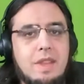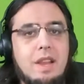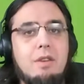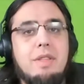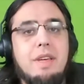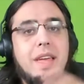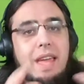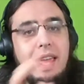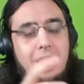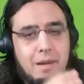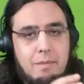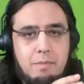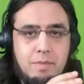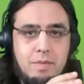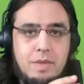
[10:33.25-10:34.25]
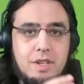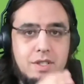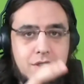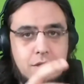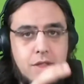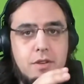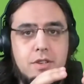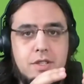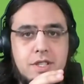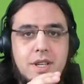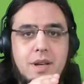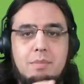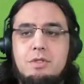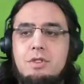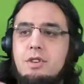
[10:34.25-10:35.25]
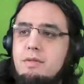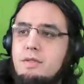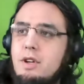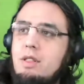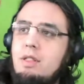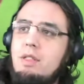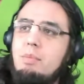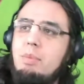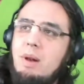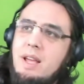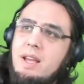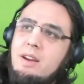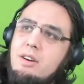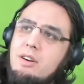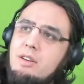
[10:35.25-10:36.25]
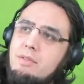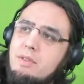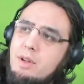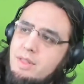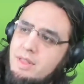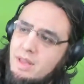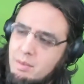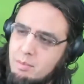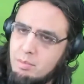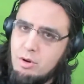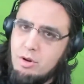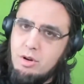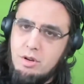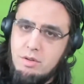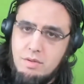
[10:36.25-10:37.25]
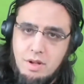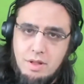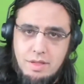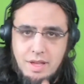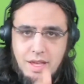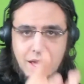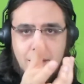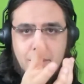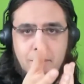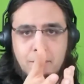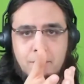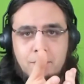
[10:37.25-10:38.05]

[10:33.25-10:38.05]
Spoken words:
Now the game is the third step. So you've got the player, you've got the input, you've got the game.